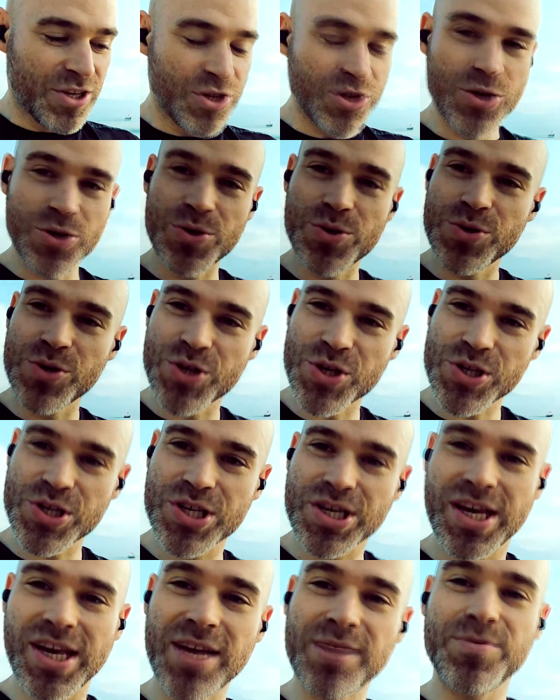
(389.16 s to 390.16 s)
you
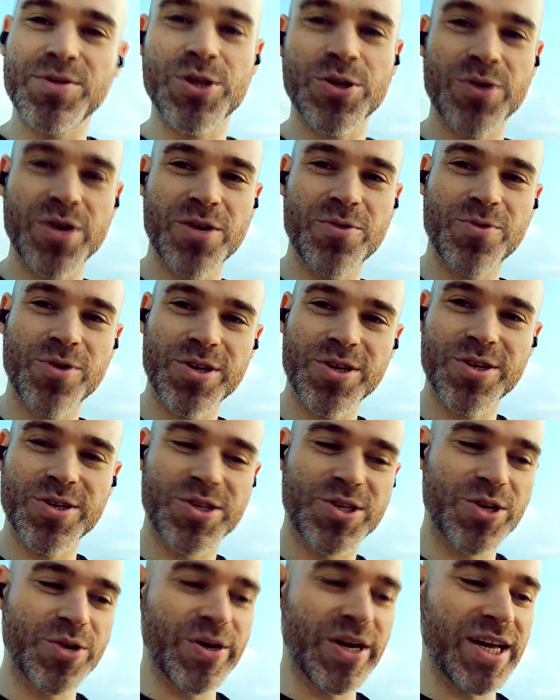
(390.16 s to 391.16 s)
just keep doing what you're
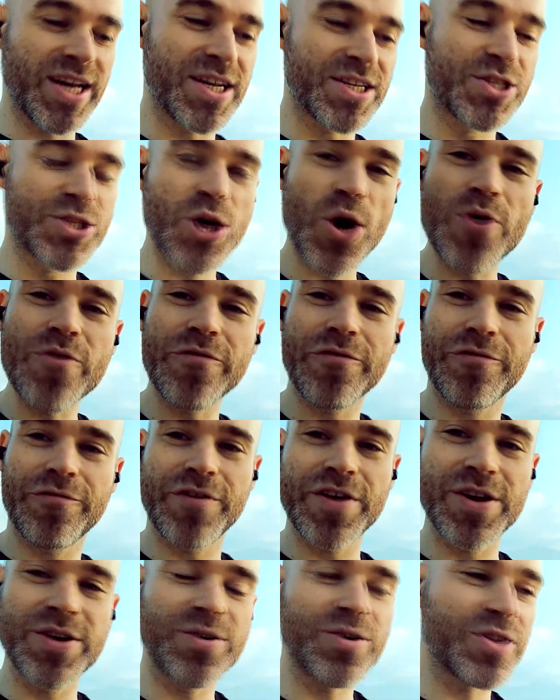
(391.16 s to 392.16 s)
doing don't
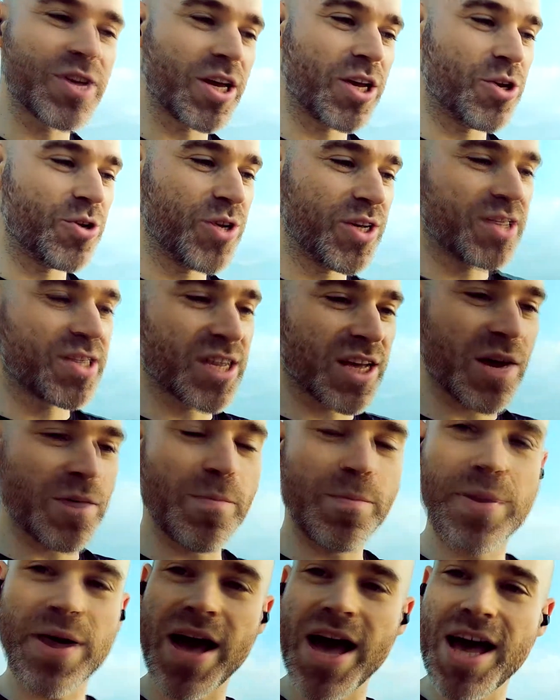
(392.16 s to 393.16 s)
feel that you need to
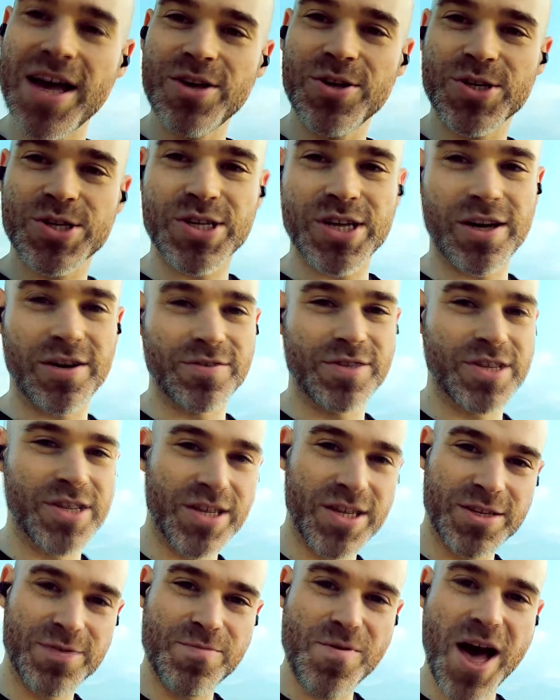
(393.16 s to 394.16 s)
compare yourself to
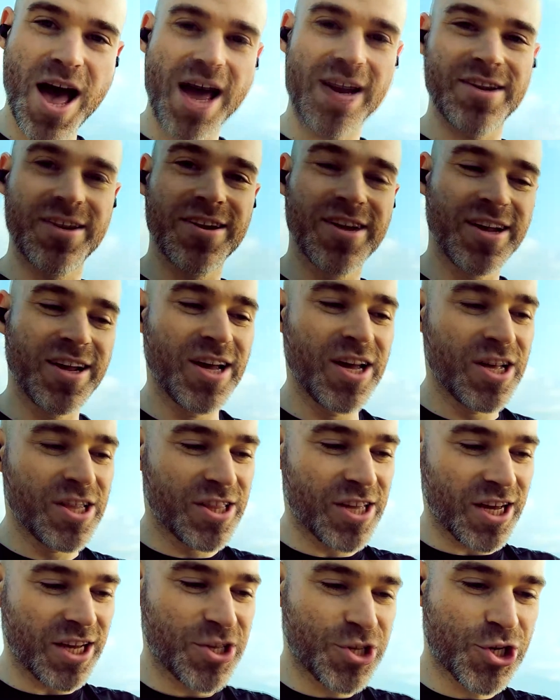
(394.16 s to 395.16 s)
these men
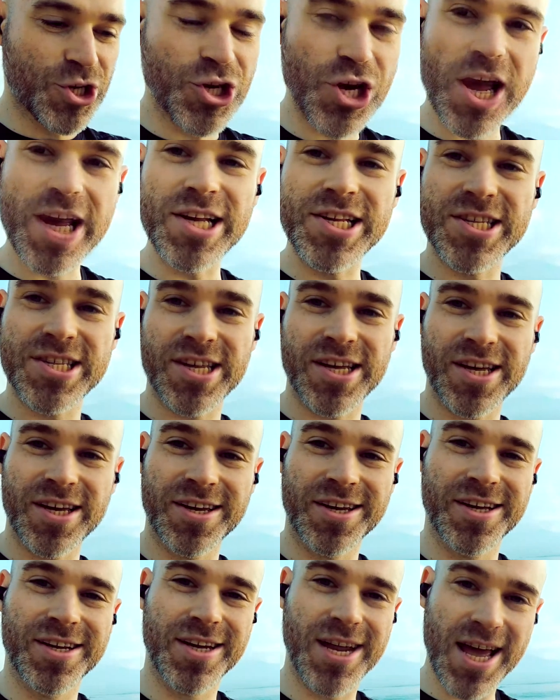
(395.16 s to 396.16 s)
that are
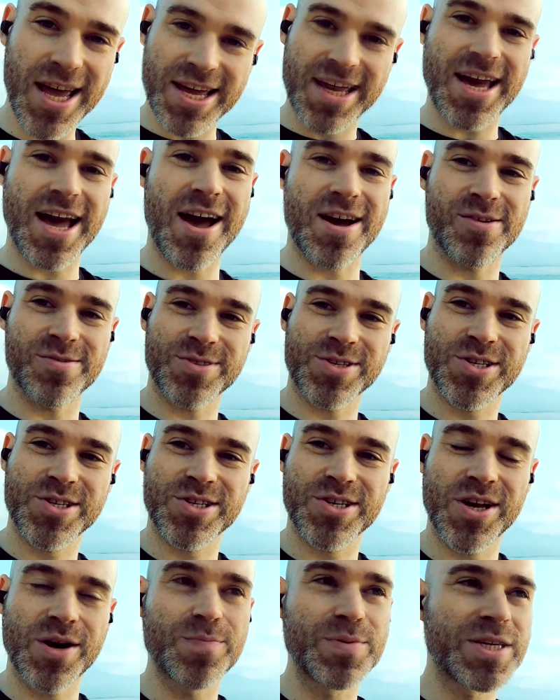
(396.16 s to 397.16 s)
chasing lay
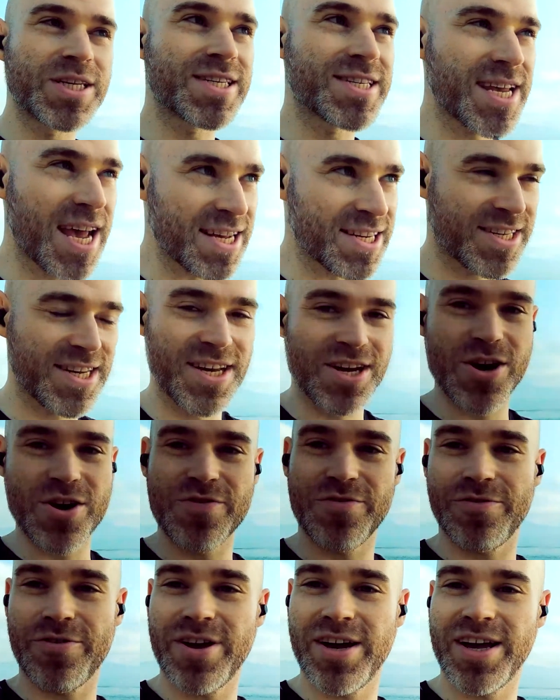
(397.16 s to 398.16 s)
counts obsessing
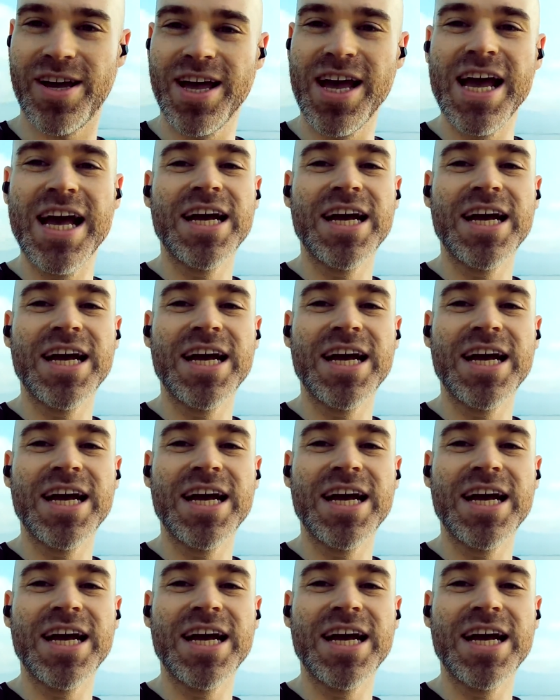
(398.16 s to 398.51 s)
over it